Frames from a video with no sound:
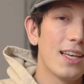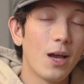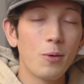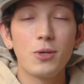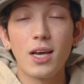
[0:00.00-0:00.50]
I
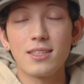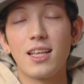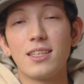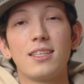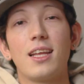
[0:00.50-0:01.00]
hope you guys
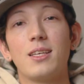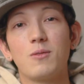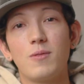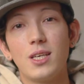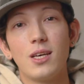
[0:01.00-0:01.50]
liked today's
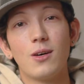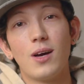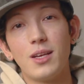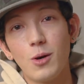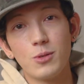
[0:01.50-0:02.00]
video.
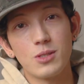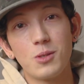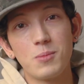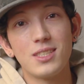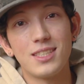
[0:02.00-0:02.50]
I know it was a
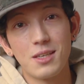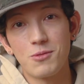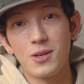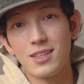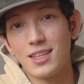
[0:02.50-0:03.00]
little bit
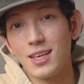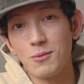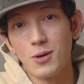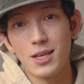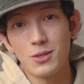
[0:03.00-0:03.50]
different
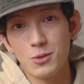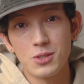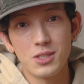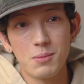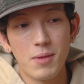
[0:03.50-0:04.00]
than what I
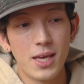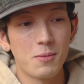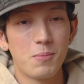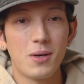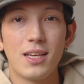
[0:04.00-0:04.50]
usually make,
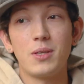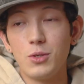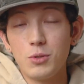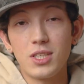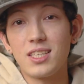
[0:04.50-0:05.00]
but I've been
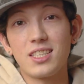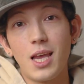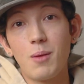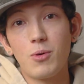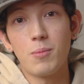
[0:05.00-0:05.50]
using this
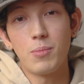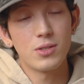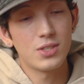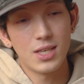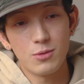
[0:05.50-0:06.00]
camera a
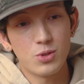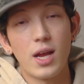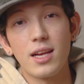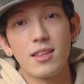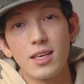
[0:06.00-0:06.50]
bunch, and I was
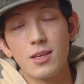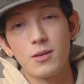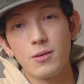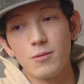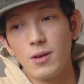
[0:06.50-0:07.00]
trying to think
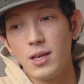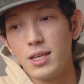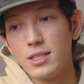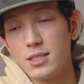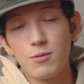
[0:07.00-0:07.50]
of
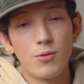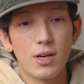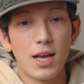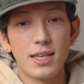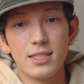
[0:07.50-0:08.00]

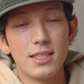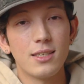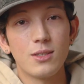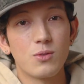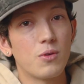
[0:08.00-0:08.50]
different
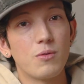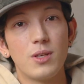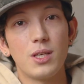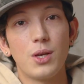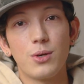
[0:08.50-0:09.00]
ideas for
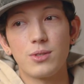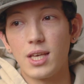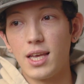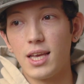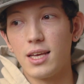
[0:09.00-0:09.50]

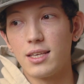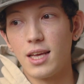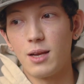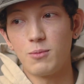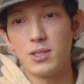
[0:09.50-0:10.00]
videos, and
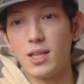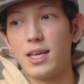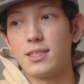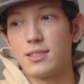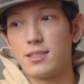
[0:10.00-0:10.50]
I
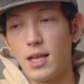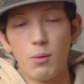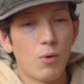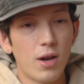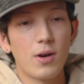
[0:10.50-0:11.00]
realized,
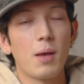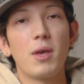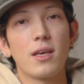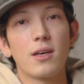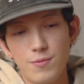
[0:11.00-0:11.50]
why don't I
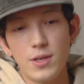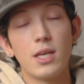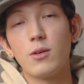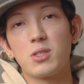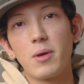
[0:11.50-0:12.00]
make
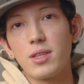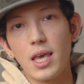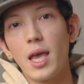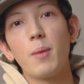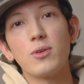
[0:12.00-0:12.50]
videos about the
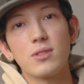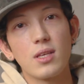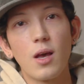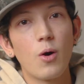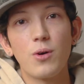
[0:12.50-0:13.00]
cameras
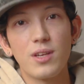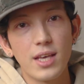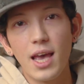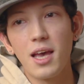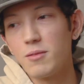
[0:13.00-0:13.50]
that I already
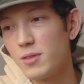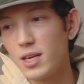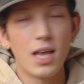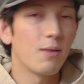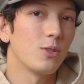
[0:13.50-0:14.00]
have that
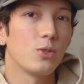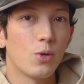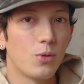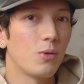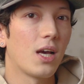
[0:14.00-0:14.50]
I haven't
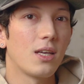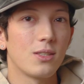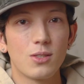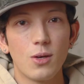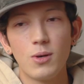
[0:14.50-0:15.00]
shown you
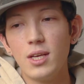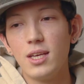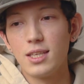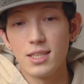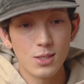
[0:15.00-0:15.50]
guys? So
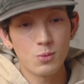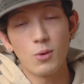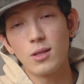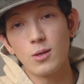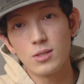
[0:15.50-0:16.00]
this is
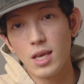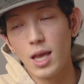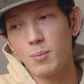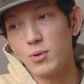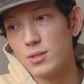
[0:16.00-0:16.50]
one of those
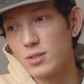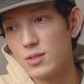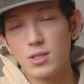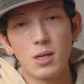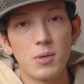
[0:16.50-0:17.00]
cameras.
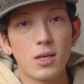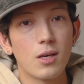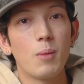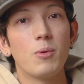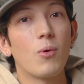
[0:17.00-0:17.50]
There's going to be a
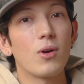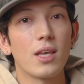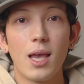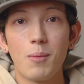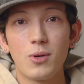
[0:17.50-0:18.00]
couple more
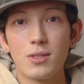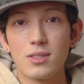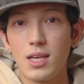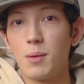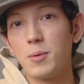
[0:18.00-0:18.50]
cameras
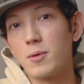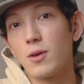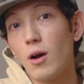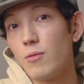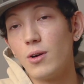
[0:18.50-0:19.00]
that I'm going to
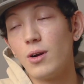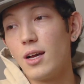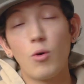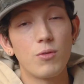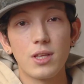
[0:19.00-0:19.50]
cover
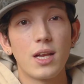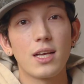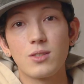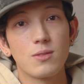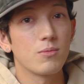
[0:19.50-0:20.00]
over the
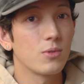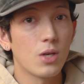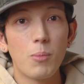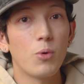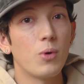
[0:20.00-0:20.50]
next
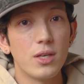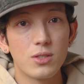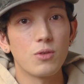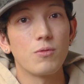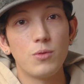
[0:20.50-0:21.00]
couple
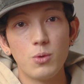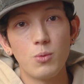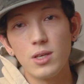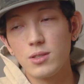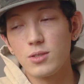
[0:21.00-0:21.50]
weeks or few
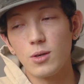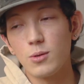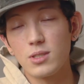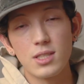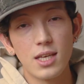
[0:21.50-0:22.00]
weeks,
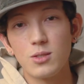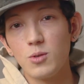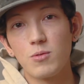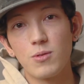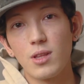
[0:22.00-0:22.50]
so stay
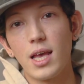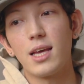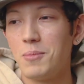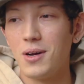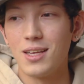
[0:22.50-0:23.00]
tuned for
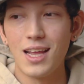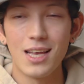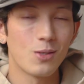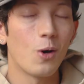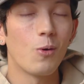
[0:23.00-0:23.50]
that. But
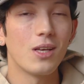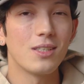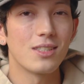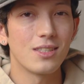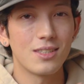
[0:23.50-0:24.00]
as
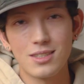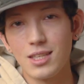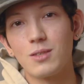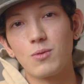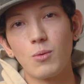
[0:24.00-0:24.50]
always,
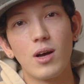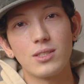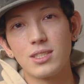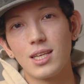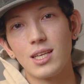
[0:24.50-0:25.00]
thanks for
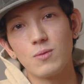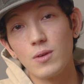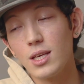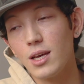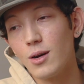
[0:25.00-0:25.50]
watching today's
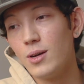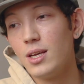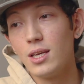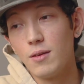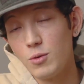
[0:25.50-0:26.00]
video.
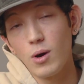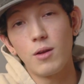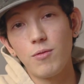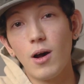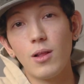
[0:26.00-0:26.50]
If you want
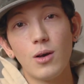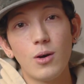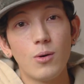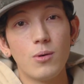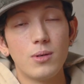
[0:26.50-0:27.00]
to
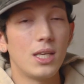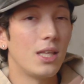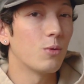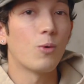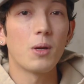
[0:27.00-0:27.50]
follow
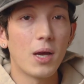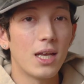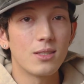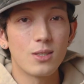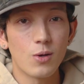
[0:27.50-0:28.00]
either one of my
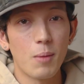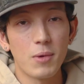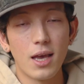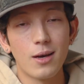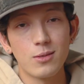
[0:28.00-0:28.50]
Instagram
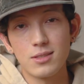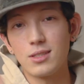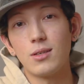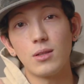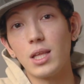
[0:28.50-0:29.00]
accounts,
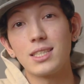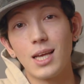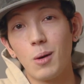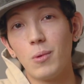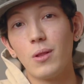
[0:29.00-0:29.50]
they're linked
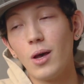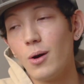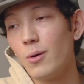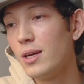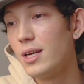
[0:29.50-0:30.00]
down
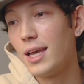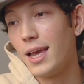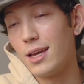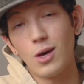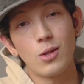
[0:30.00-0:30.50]
below.
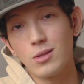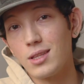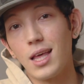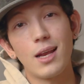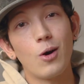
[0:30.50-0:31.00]
And other
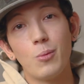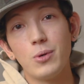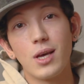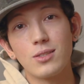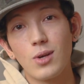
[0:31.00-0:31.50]
than that, I hope
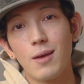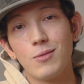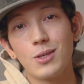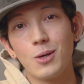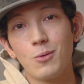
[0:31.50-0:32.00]
you guys are
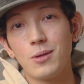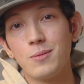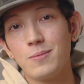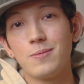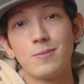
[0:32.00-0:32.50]
having a good one.
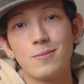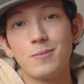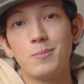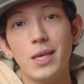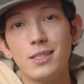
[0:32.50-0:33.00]

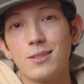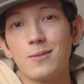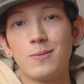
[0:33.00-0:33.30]
Peace.